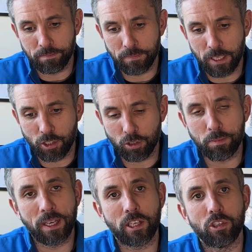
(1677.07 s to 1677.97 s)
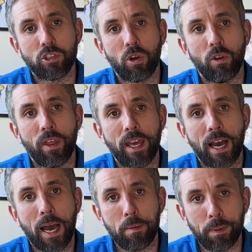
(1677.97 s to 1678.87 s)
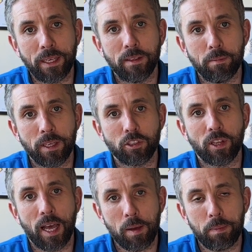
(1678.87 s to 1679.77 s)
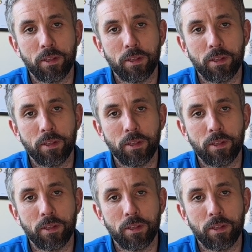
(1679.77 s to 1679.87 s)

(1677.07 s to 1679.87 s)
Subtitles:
It's just making sure they are happy. Make sure they're happy,